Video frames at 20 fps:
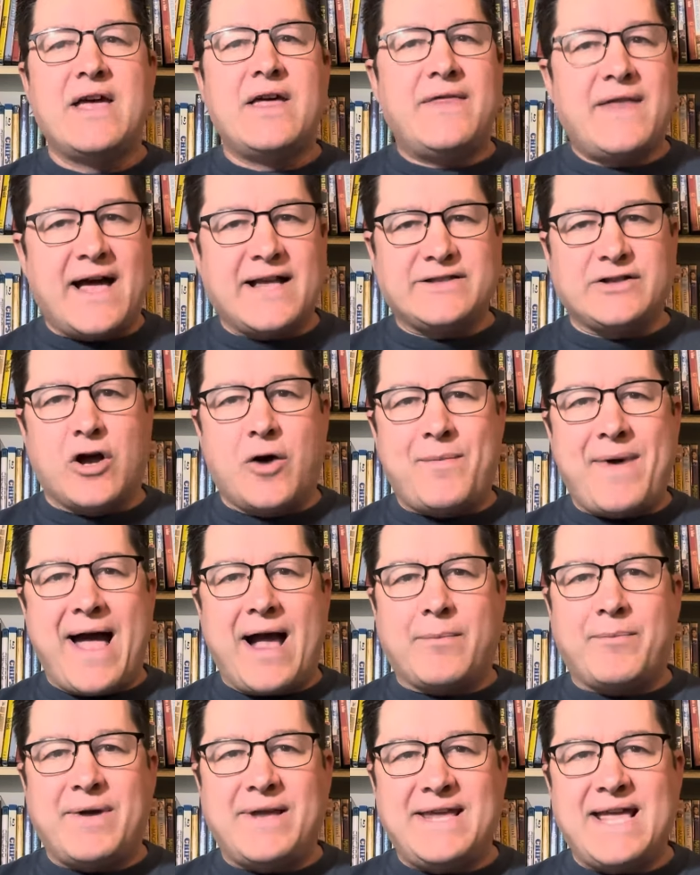That's all
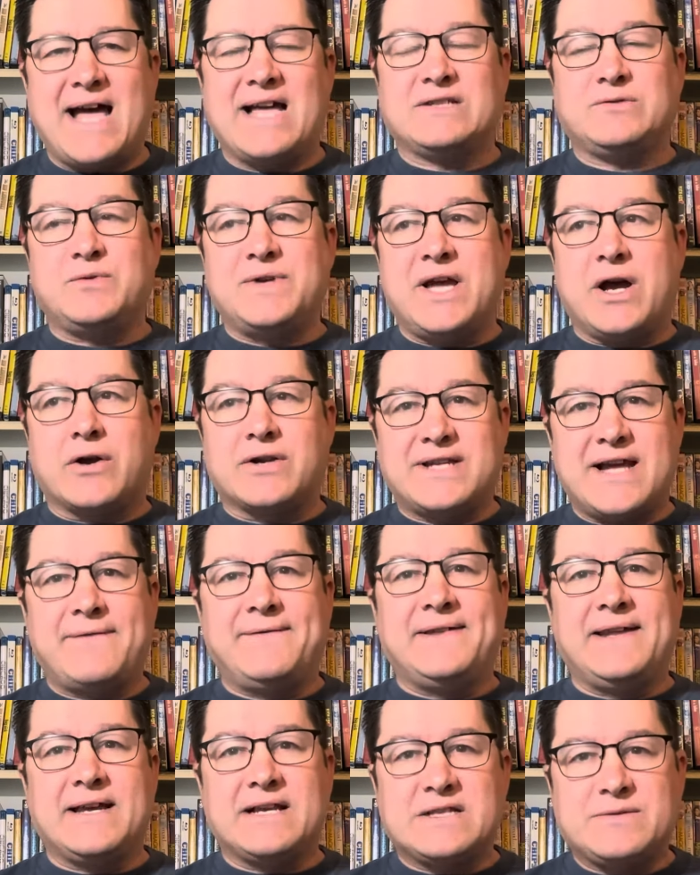back. But yes, we are
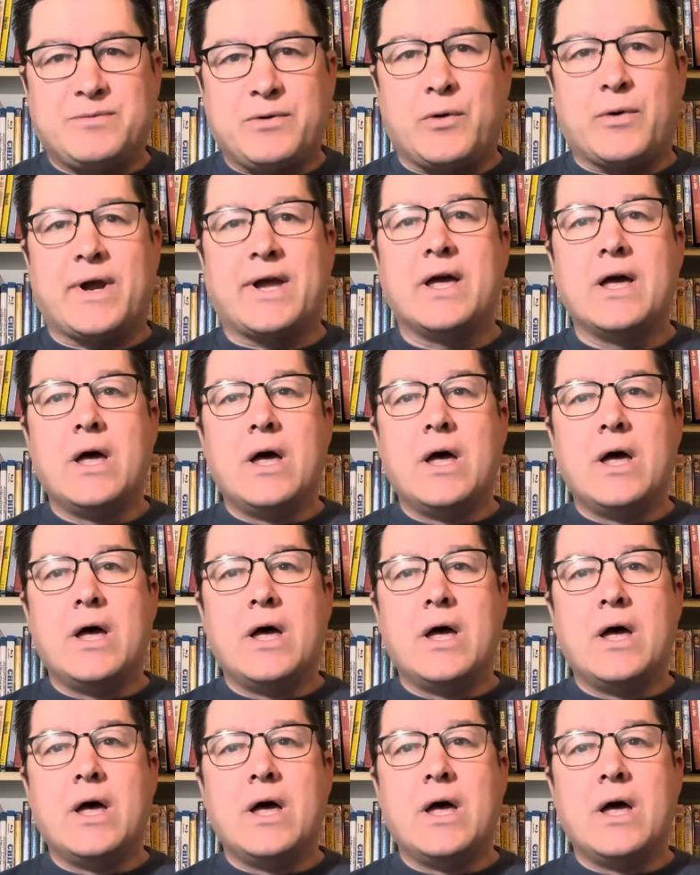definitely exploring